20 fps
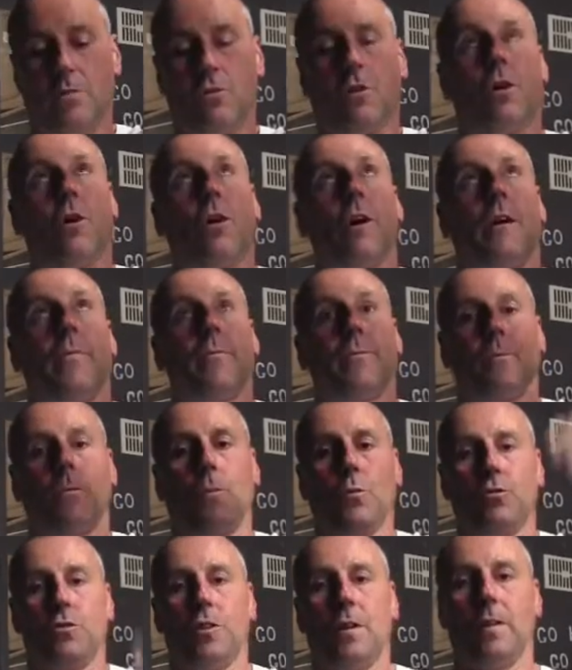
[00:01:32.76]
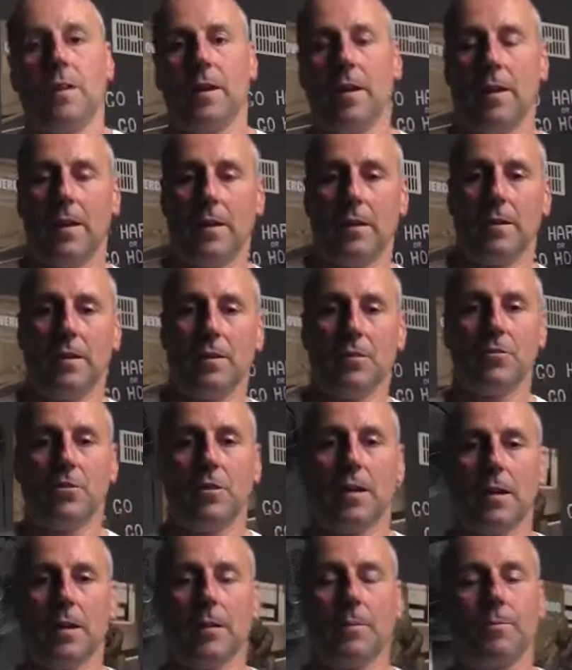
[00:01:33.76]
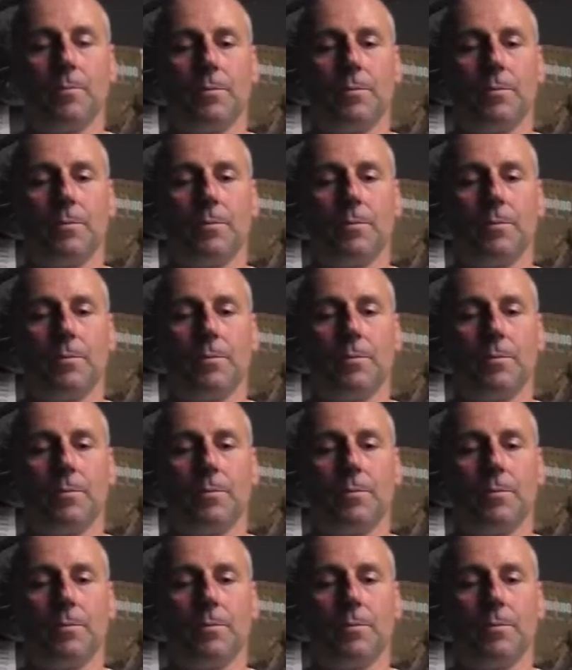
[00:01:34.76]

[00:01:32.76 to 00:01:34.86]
tyre. We'll show you that in a sec.